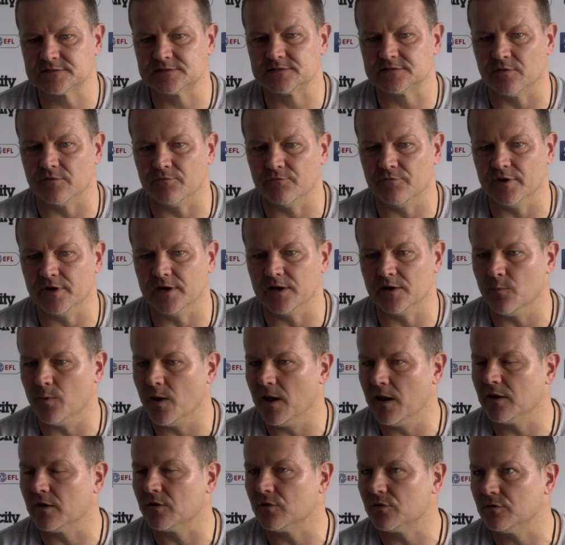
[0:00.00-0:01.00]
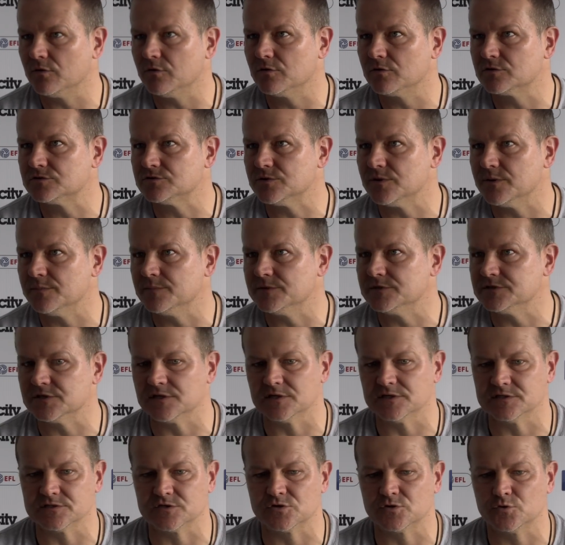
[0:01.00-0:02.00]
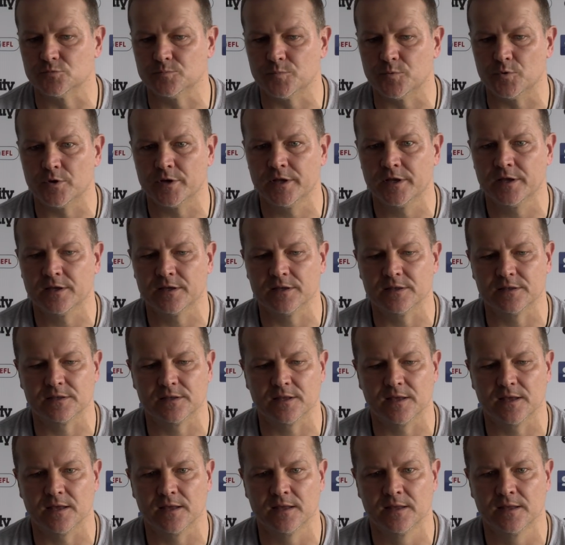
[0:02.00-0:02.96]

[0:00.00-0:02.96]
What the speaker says: done really well, and good luck to him. He's a good boy, and